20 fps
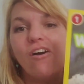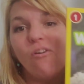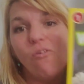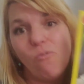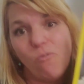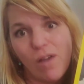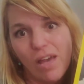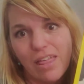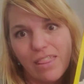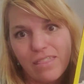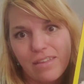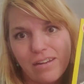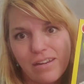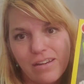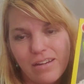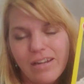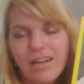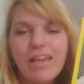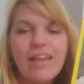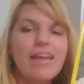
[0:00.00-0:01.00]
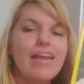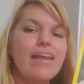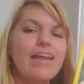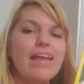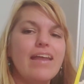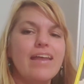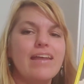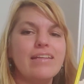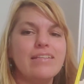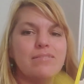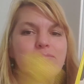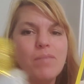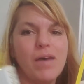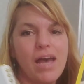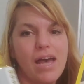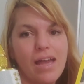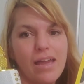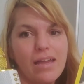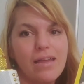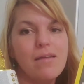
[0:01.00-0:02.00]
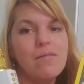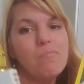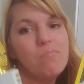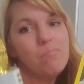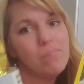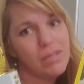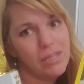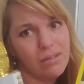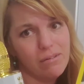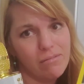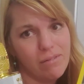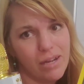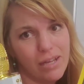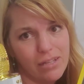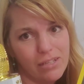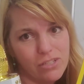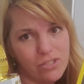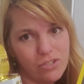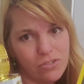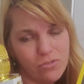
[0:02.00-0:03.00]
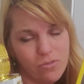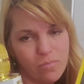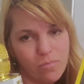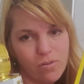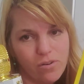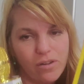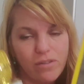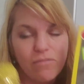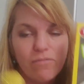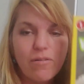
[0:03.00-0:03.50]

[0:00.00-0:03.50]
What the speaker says: weather and my meteorologist report.